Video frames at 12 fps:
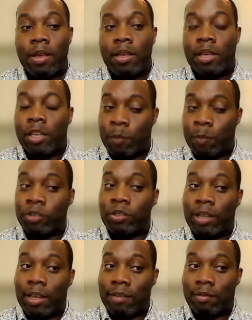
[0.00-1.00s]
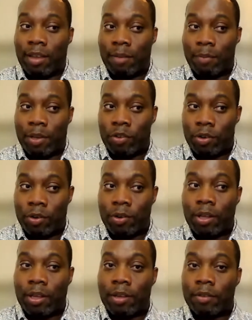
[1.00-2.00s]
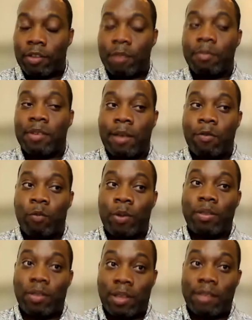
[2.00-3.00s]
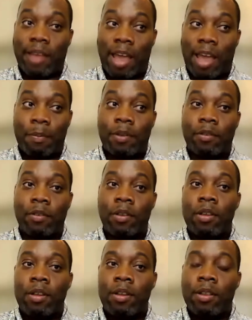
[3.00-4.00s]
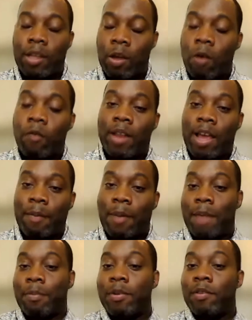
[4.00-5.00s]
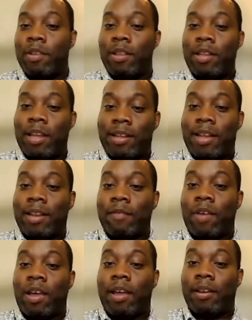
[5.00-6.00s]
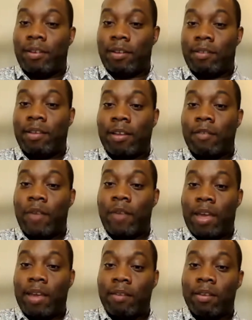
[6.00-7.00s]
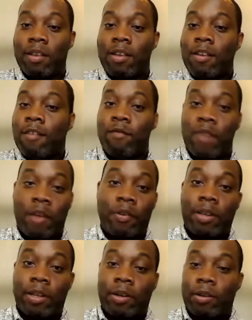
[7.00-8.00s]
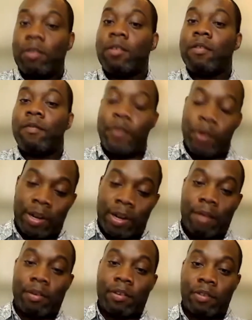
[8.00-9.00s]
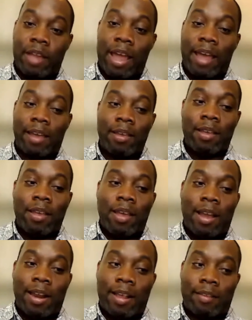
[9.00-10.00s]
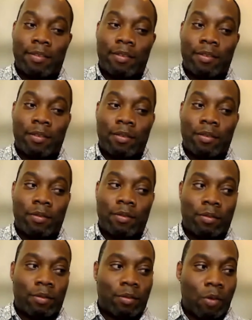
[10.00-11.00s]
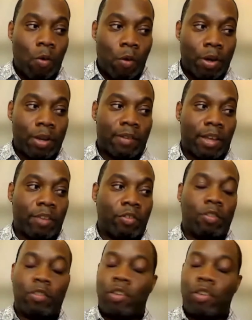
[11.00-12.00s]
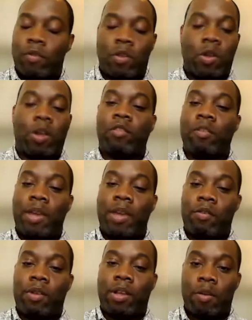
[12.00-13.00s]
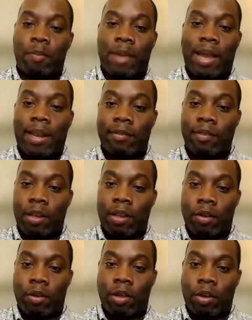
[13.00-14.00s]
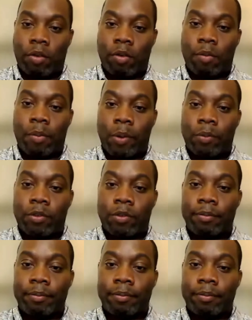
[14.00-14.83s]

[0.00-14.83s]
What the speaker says: especially as I mentioned earlier, sometimes when this happens, the overlap happens in the identify and the detect phase, very little further down the stack. And as organizations, you've got to make sure that you're balanced in your approach.